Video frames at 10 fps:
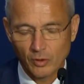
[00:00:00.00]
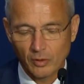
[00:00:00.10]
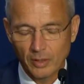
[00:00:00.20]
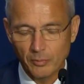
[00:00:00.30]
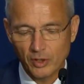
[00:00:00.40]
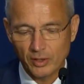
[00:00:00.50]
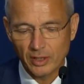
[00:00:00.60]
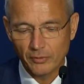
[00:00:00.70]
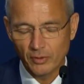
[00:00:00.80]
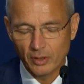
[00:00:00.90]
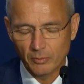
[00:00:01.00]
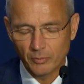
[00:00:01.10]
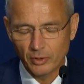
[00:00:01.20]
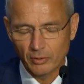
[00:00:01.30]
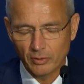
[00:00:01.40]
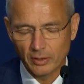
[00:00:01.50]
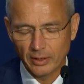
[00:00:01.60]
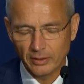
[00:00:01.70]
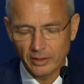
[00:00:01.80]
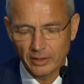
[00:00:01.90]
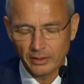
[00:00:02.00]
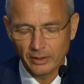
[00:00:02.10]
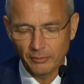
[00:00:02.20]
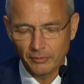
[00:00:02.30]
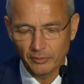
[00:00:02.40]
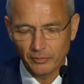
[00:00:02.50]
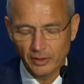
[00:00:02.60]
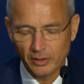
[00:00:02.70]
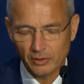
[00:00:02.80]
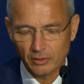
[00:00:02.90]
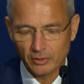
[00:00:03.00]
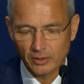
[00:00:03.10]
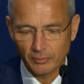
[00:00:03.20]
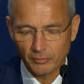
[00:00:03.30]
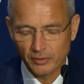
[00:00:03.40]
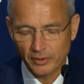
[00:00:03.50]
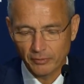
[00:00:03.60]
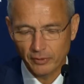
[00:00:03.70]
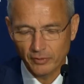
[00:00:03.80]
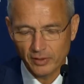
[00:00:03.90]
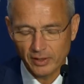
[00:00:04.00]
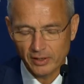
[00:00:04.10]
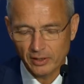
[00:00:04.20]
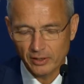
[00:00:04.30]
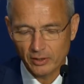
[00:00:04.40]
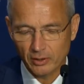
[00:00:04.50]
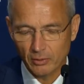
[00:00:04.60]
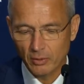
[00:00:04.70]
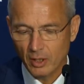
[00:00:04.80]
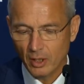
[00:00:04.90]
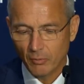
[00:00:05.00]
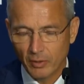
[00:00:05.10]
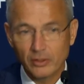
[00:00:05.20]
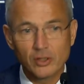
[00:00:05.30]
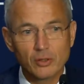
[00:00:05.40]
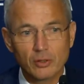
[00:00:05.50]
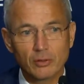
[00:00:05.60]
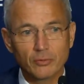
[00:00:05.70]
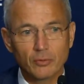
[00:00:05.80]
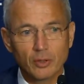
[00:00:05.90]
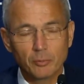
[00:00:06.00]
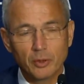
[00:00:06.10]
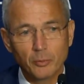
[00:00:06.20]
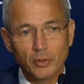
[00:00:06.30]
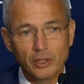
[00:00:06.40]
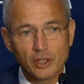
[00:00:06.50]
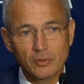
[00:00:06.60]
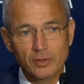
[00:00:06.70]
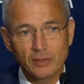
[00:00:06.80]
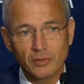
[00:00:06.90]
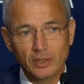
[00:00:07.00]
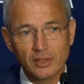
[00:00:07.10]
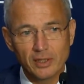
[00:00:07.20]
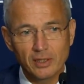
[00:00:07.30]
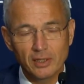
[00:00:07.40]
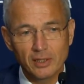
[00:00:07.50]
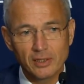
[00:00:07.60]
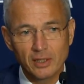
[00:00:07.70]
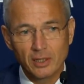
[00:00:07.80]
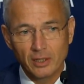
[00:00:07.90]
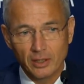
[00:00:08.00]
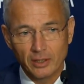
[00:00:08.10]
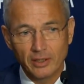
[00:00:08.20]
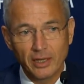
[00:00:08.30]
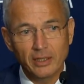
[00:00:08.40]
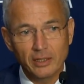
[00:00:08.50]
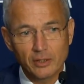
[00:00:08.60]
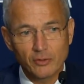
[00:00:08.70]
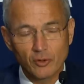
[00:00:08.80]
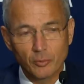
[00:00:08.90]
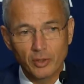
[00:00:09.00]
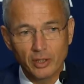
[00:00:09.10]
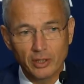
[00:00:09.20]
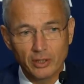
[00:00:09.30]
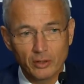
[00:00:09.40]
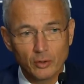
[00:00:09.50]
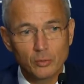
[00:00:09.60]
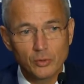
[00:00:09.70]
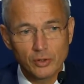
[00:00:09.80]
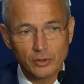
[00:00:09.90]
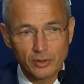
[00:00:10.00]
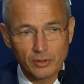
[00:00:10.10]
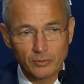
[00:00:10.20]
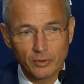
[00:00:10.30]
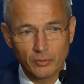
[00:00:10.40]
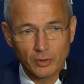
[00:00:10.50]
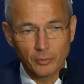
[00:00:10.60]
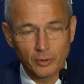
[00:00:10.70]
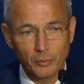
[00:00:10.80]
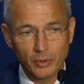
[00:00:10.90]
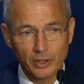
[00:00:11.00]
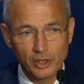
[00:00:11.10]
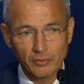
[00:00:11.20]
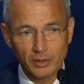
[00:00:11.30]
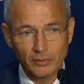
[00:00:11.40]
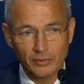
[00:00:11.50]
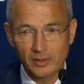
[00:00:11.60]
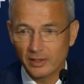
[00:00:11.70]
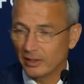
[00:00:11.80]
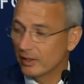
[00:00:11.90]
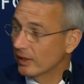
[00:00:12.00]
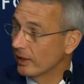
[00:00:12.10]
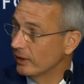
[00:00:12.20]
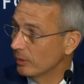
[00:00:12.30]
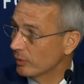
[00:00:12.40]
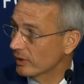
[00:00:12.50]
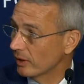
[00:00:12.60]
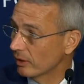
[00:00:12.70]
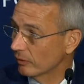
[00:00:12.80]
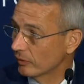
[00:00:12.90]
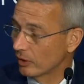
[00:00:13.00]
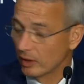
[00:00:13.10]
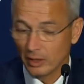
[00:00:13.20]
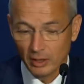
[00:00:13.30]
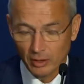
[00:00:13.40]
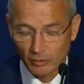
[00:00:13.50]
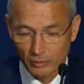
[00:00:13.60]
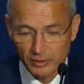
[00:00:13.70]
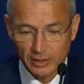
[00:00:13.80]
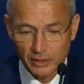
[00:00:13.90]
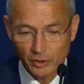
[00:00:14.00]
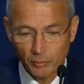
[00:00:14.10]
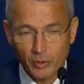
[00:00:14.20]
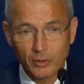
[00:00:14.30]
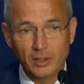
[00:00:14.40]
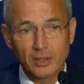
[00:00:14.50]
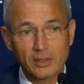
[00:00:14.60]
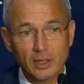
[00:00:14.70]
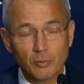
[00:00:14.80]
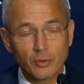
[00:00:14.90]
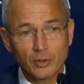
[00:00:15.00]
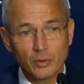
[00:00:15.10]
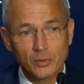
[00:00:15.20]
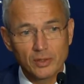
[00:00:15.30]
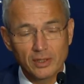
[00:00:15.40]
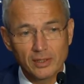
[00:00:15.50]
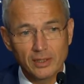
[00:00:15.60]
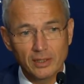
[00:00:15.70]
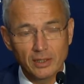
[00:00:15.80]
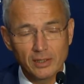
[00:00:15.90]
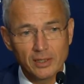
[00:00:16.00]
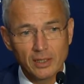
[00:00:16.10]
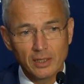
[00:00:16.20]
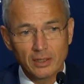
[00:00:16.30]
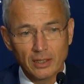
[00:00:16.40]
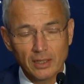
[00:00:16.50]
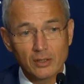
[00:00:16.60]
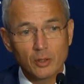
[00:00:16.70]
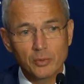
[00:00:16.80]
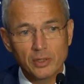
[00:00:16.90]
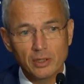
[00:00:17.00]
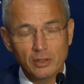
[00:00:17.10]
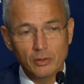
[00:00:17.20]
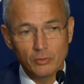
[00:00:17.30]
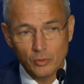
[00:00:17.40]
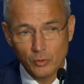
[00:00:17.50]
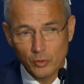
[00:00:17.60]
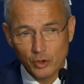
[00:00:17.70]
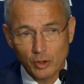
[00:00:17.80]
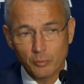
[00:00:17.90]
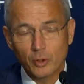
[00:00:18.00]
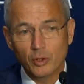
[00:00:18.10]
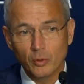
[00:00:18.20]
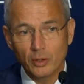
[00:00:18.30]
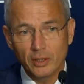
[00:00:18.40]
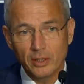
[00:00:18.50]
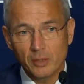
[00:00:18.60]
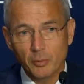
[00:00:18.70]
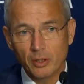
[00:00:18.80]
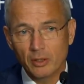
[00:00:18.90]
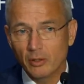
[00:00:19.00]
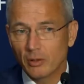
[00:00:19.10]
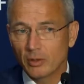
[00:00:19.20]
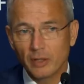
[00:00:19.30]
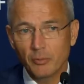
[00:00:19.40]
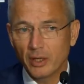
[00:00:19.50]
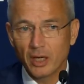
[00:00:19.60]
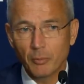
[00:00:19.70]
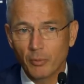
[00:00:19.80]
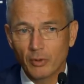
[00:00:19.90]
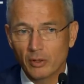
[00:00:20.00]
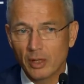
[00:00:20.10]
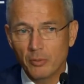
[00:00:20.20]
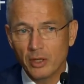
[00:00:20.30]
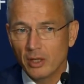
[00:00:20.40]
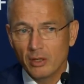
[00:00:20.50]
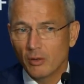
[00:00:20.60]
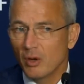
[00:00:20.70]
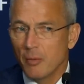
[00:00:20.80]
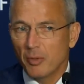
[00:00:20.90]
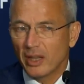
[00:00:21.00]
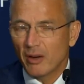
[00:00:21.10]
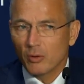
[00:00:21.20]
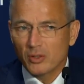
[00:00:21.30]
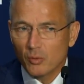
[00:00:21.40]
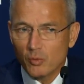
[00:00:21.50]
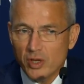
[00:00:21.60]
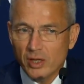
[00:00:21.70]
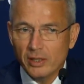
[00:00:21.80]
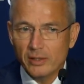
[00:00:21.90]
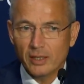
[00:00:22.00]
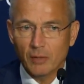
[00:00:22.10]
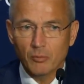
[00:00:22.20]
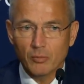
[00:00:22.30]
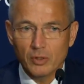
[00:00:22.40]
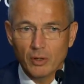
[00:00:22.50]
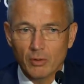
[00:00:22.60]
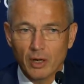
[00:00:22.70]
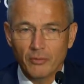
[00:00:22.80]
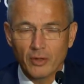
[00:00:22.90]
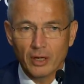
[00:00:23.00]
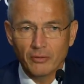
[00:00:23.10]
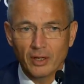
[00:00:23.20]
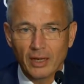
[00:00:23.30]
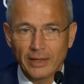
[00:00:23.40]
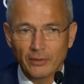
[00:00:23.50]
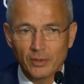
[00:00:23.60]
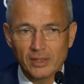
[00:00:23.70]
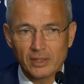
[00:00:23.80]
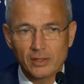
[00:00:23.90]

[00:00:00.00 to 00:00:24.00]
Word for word: Sure. Let me just give you a number. You know, nineteen ninety, fifty, so some fifty-six years ago, one-third of the world population was living in cities. In ten years from here, two-thirds of the world population will live in cities. eighty percent of the gross national products are produced in cities. That has obviously huge opportunities, but, you know, give me a couple, let me, you know, but there are also really some, you know, un underlying risk